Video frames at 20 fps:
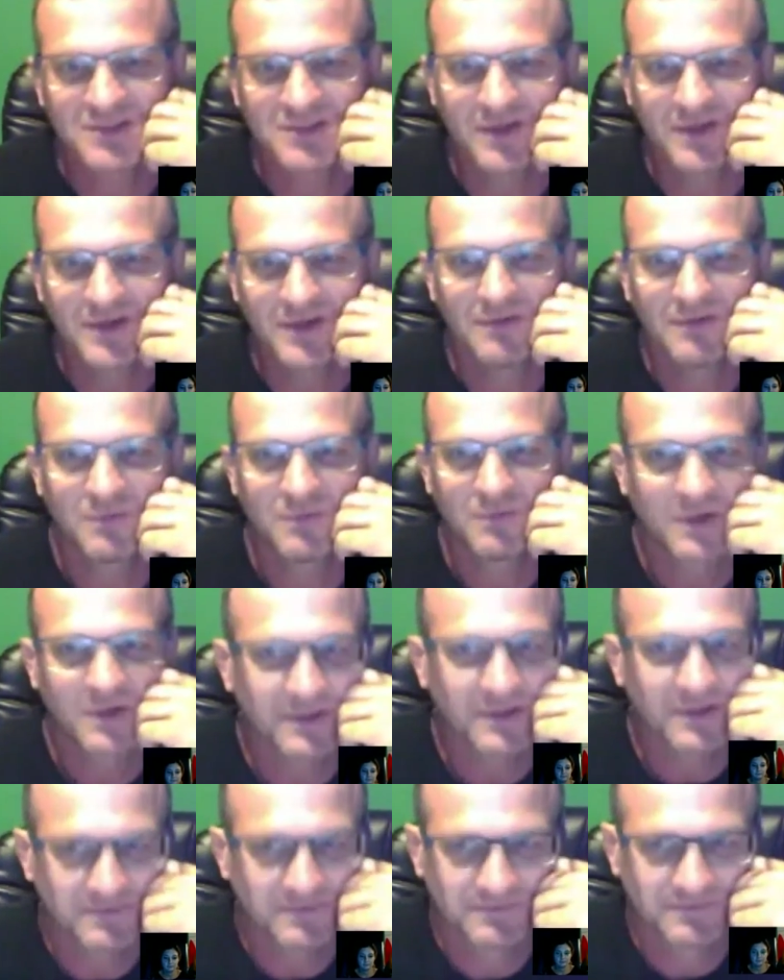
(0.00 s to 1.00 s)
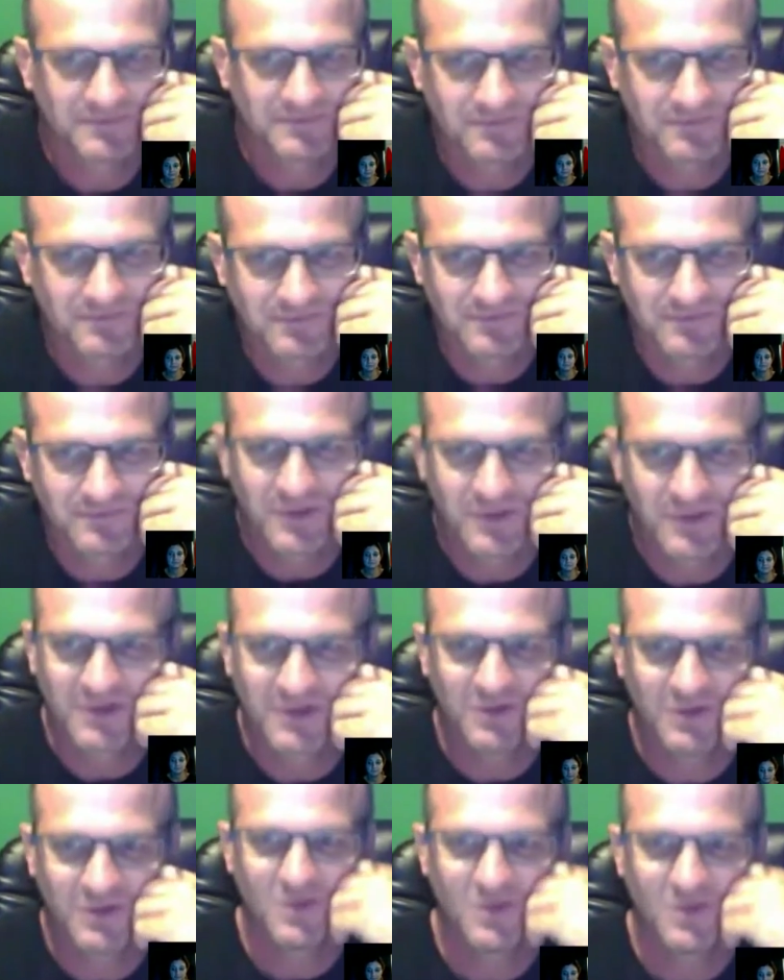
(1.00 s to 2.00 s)
written for you. You can
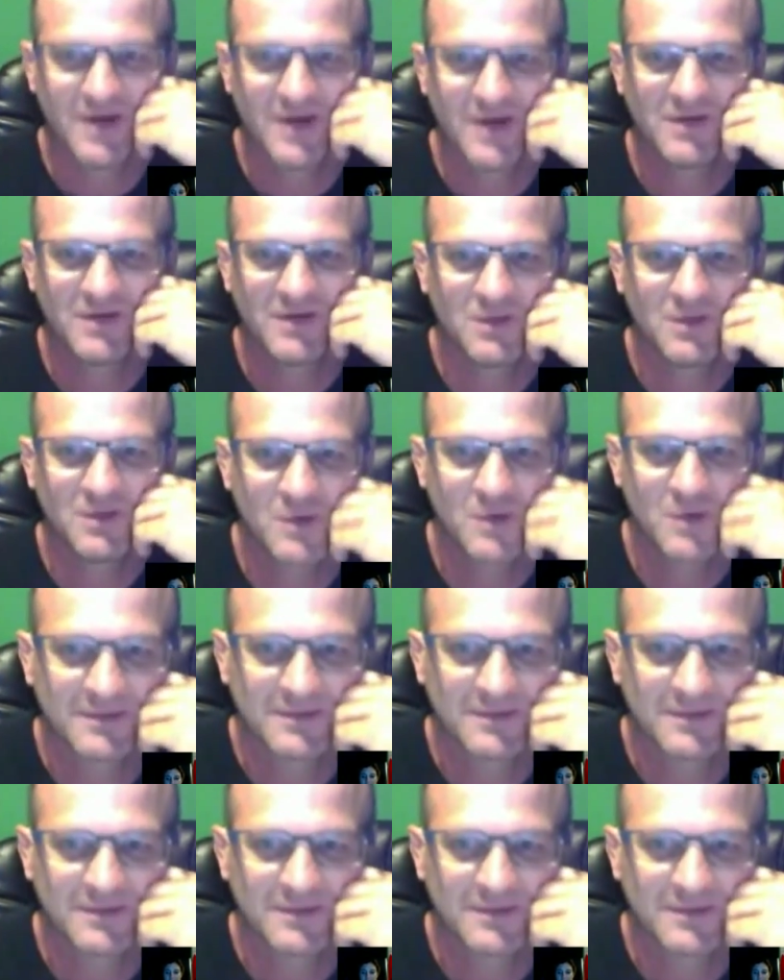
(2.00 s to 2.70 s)
do whatever you want.